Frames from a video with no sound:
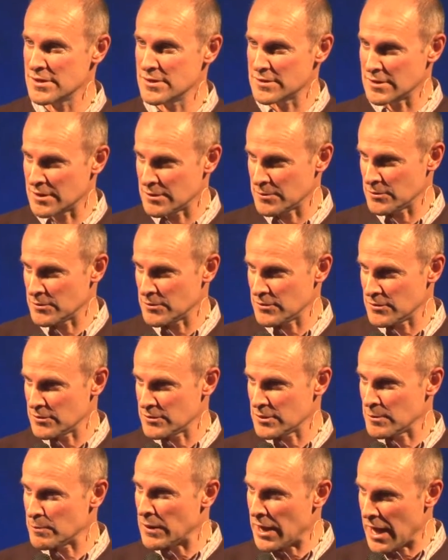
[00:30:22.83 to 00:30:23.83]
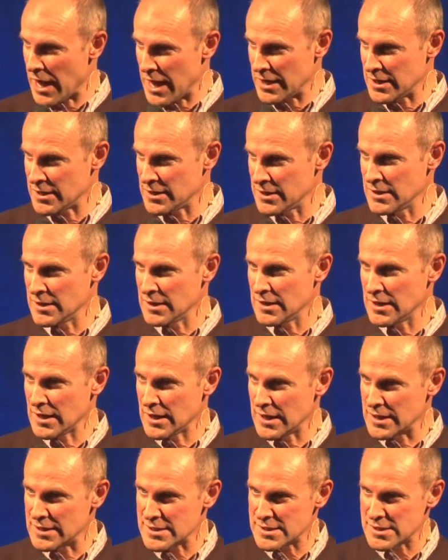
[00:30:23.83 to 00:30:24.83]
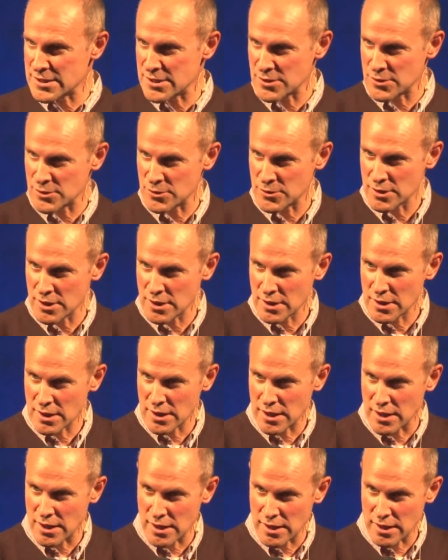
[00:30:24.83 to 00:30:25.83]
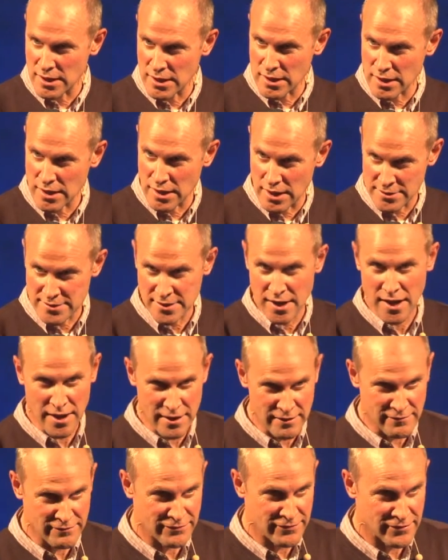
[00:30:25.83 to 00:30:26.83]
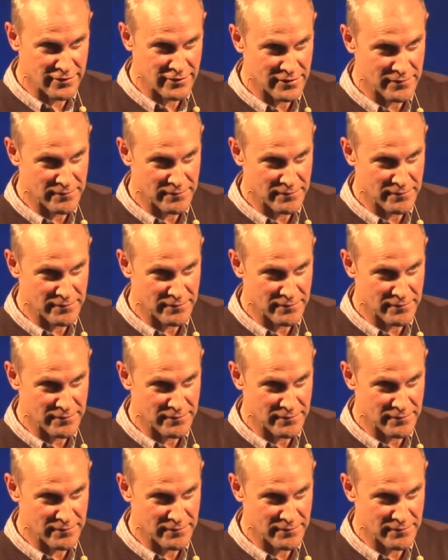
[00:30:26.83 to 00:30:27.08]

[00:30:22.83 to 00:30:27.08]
the plane into a dive